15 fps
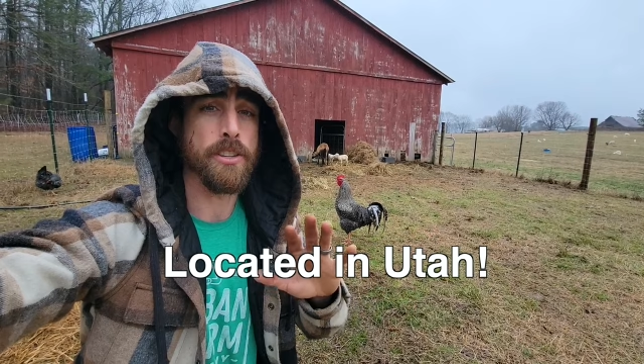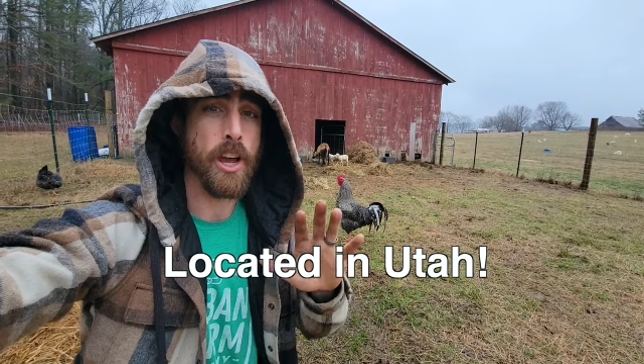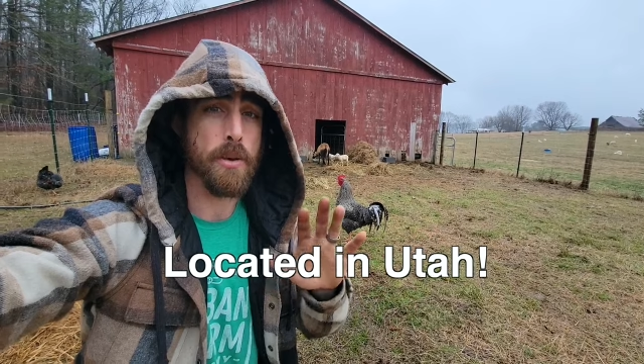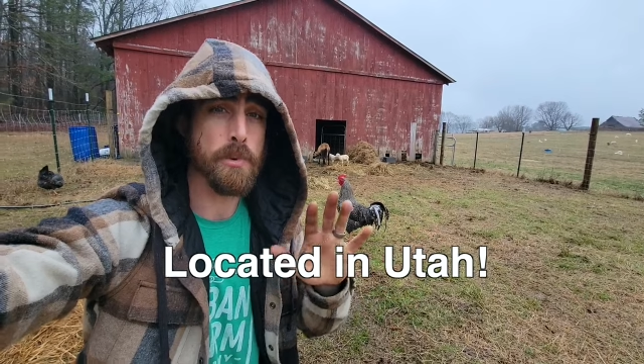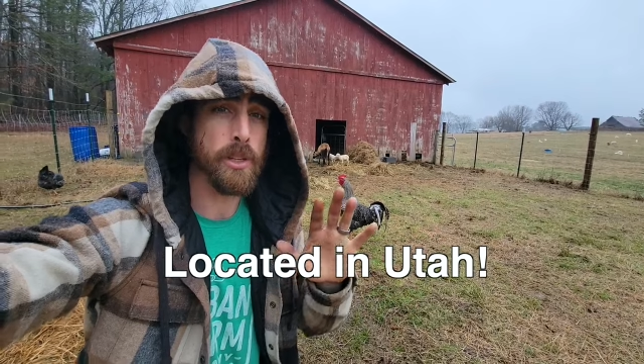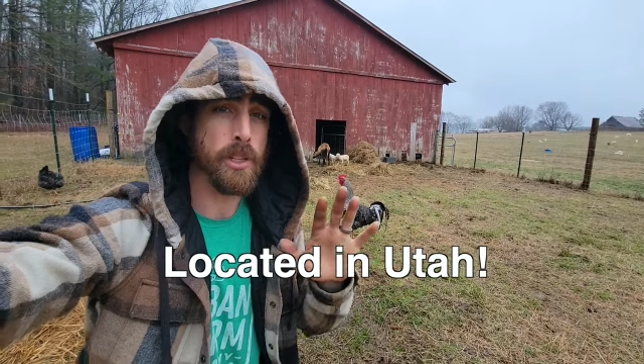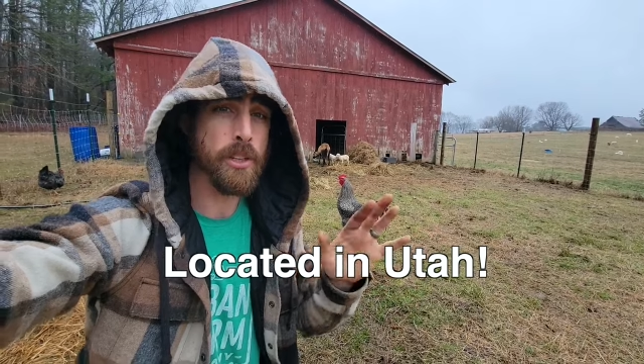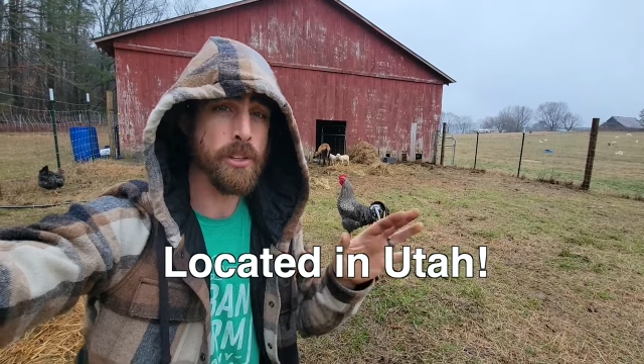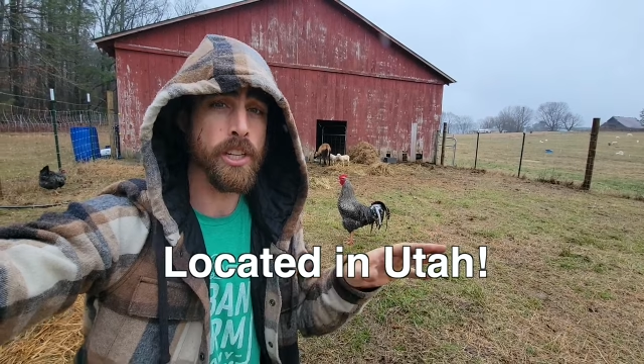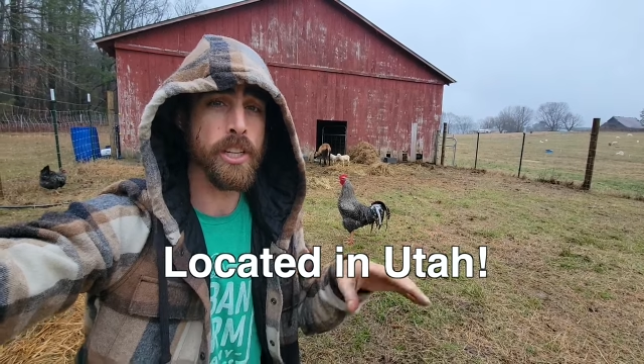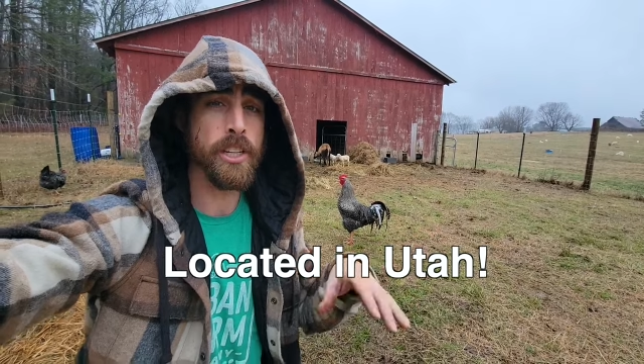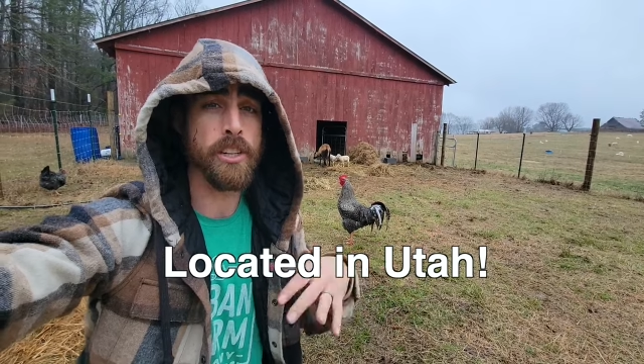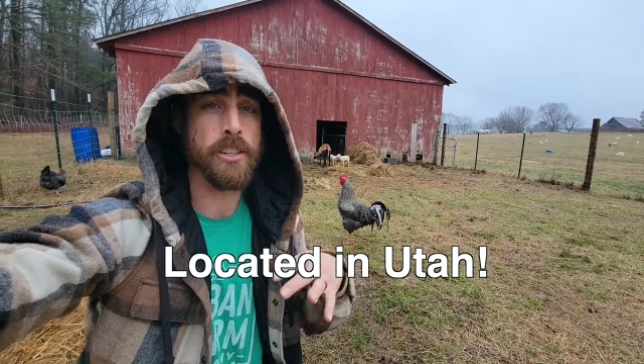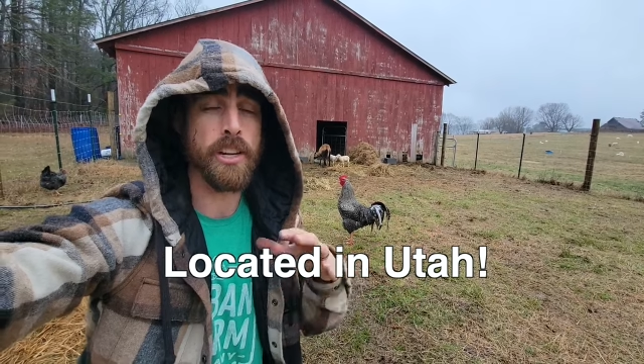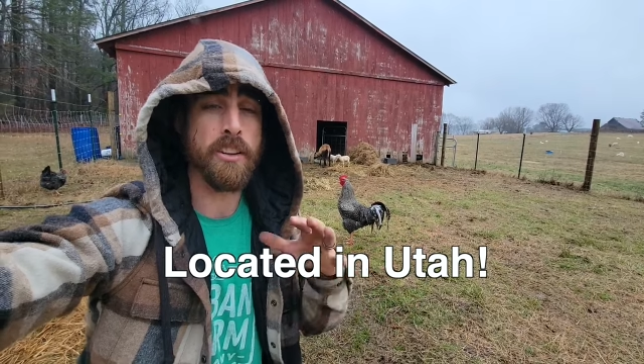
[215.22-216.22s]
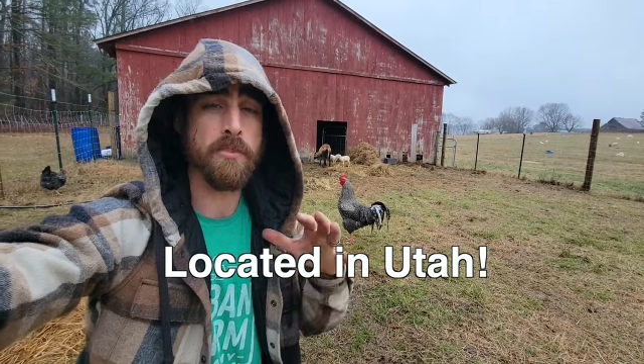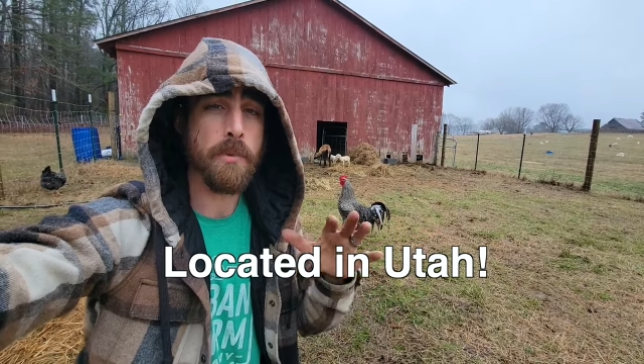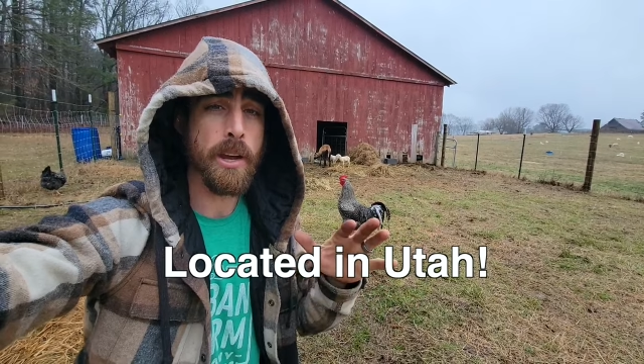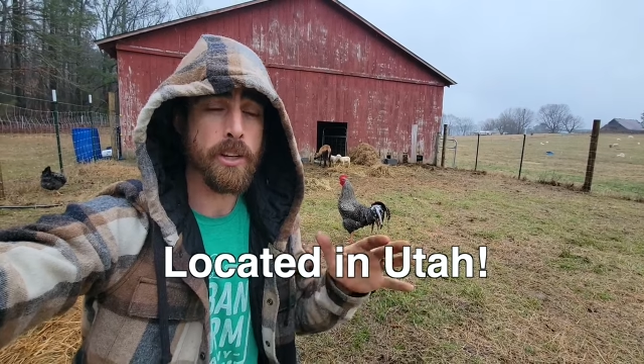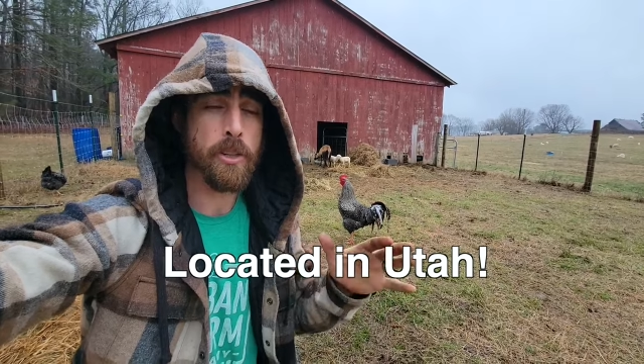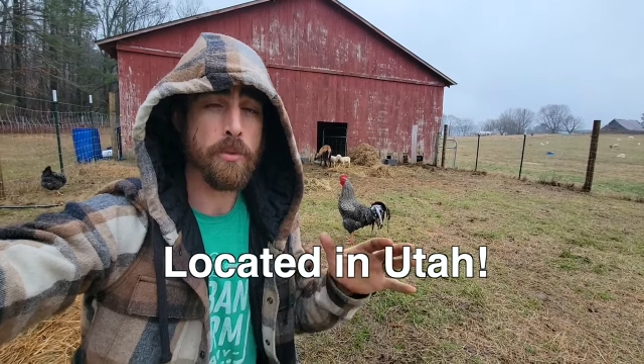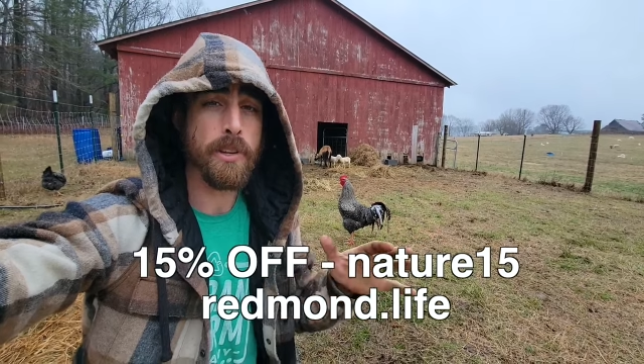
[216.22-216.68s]
not polluted, doesn't have
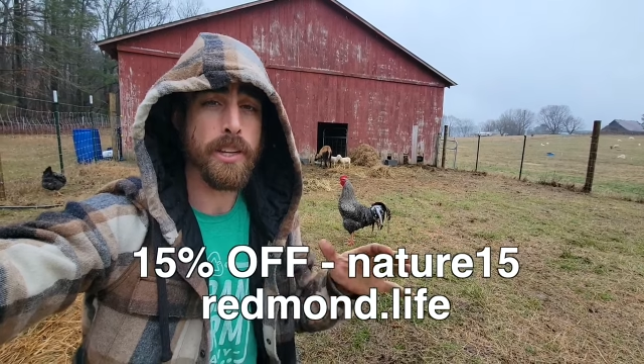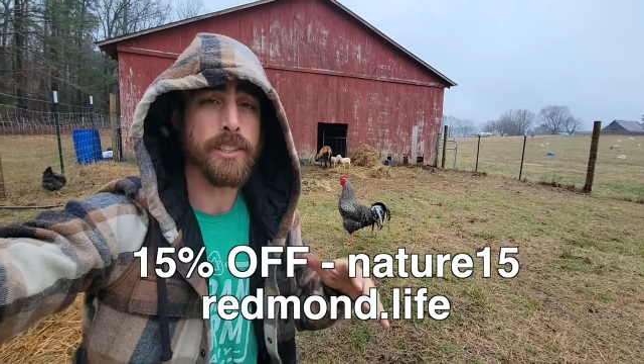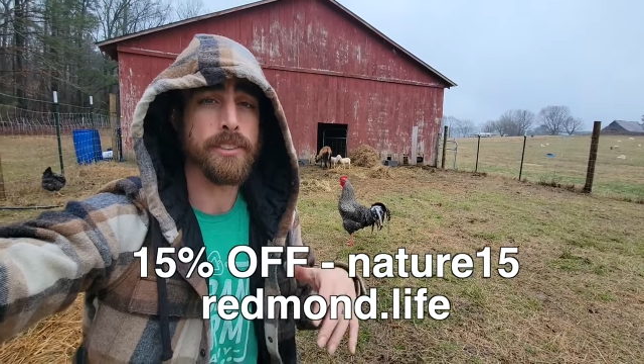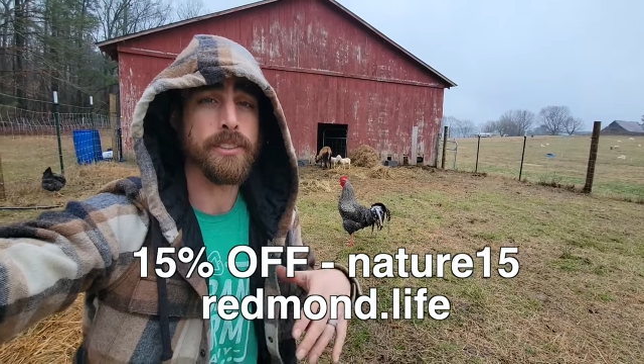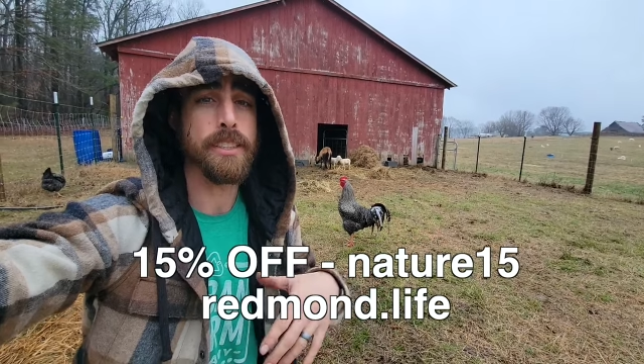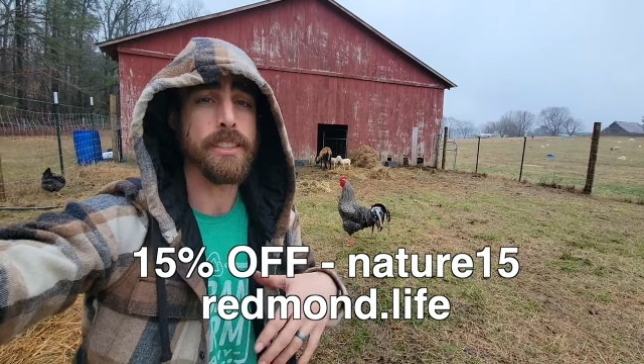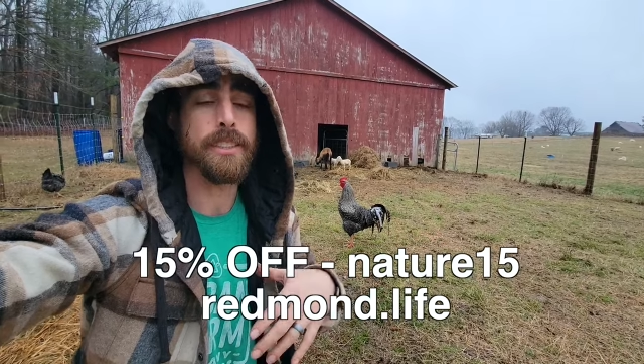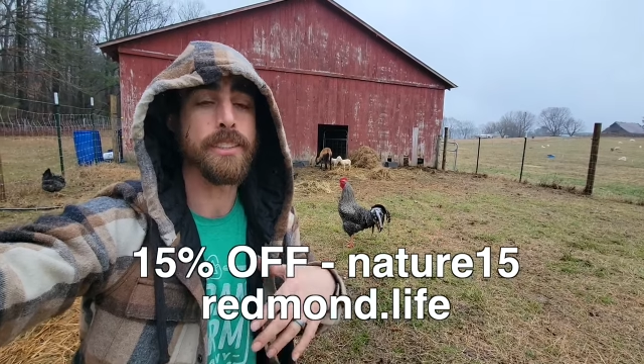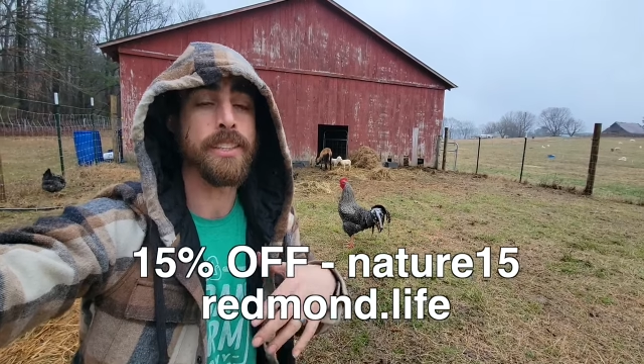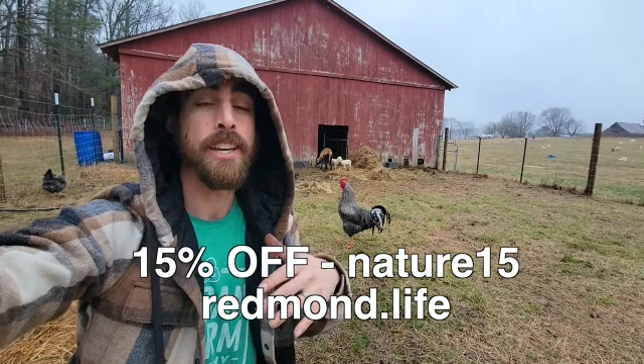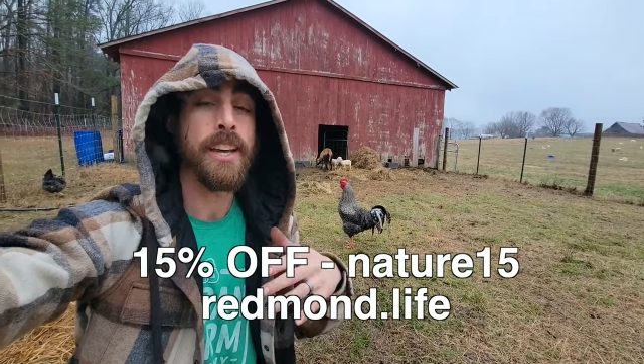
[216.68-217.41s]
microplastics,